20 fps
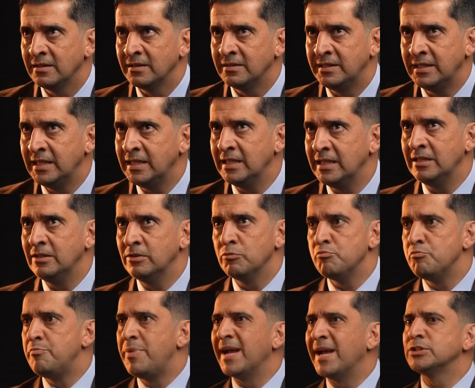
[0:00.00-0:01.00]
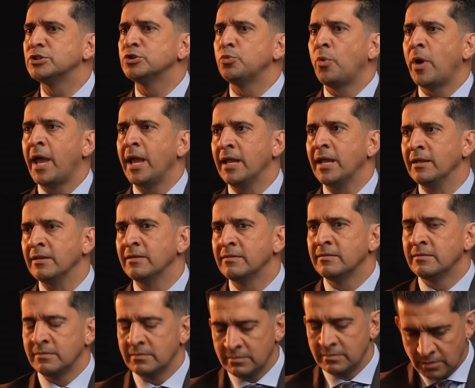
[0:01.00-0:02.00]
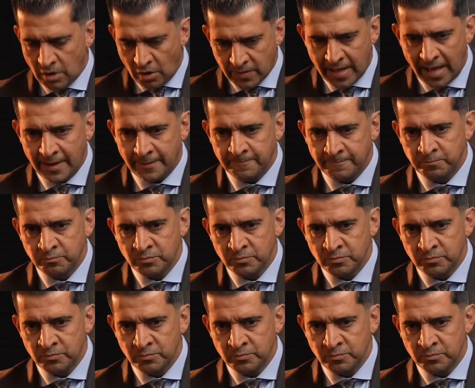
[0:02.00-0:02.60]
the best way? Okay,